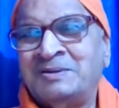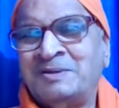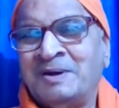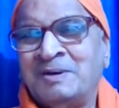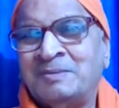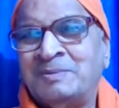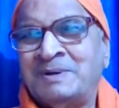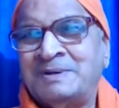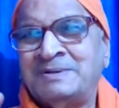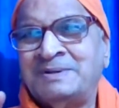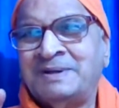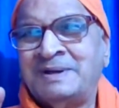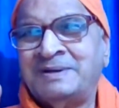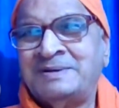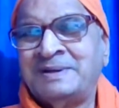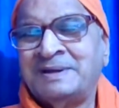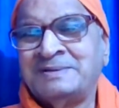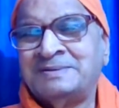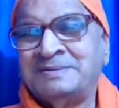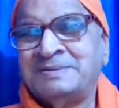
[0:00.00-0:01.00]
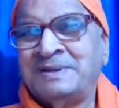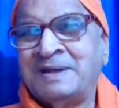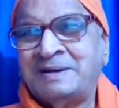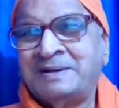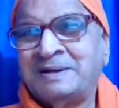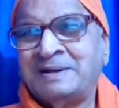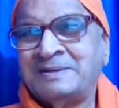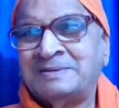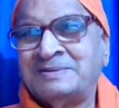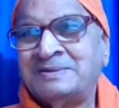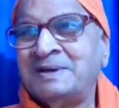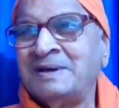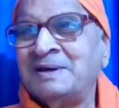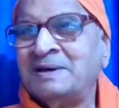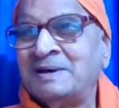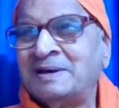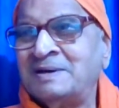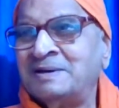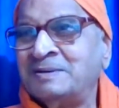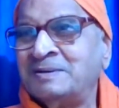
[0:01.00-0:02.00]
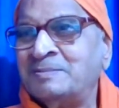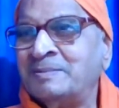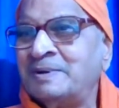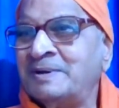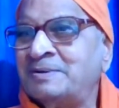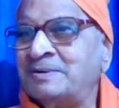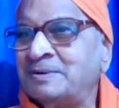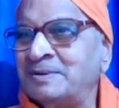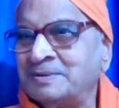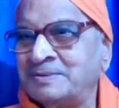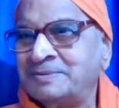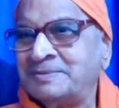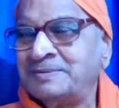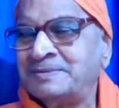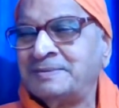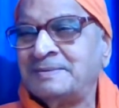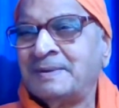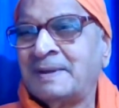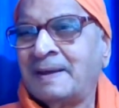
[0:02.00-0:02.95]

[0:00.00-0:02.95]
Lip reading: Anyway, but they take that as the ultimate truth.